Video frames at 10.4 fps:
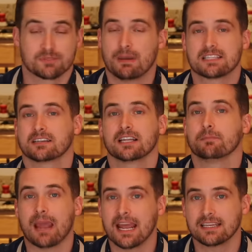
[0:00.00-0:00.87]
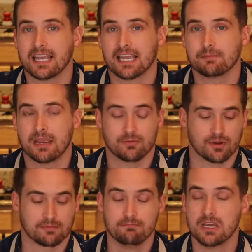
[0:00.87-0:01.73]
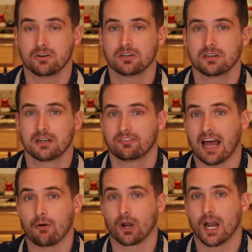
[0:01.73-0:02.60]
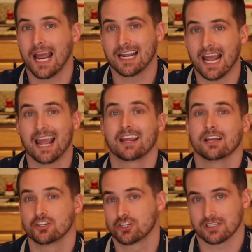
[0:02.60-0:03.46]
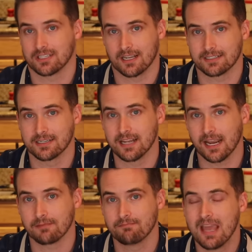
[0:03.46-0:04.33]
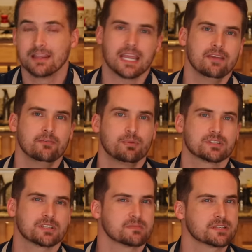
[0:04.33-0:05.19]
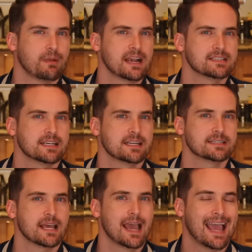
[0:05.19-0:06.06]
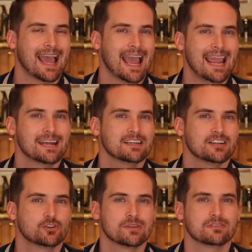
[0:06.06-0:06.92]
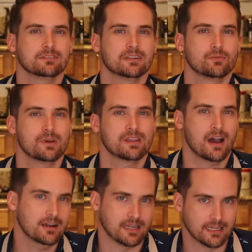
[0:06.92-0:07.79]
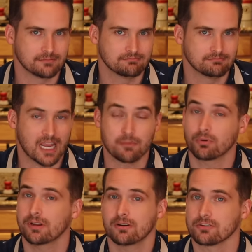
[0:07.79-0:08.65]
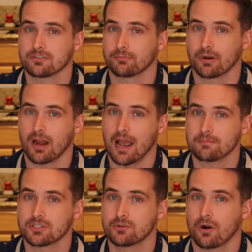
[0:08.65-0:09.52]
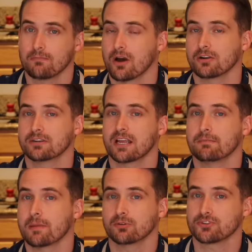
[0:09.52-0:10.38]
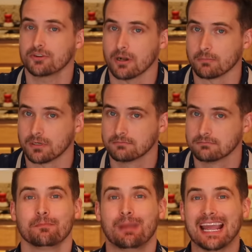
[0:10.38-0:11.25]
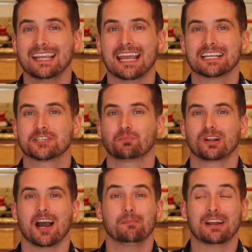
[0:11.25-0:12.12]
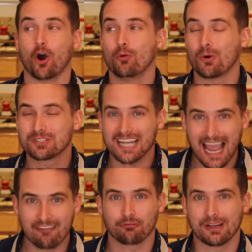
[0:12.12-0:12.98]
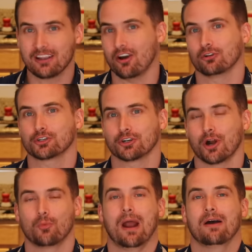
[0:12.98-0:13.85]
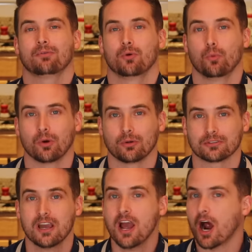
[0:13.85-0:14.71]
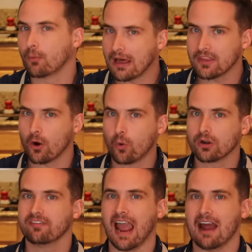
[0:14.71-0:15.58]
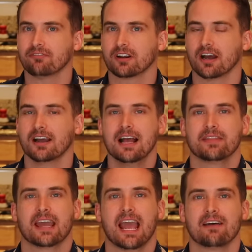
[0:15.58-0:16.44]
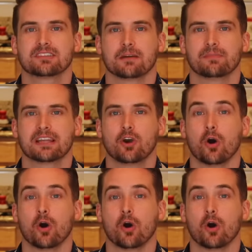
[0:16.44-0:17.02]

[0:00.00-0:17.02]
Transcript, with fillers: was basically a pancake made with milk, flour, and egg, just like today. They even put some spice in it and drizzled it with honey, a precursor perhaps to our modern day maple syrup. Pancakes spring up in almost every culture around the world. Around the Horn of Africa, they have something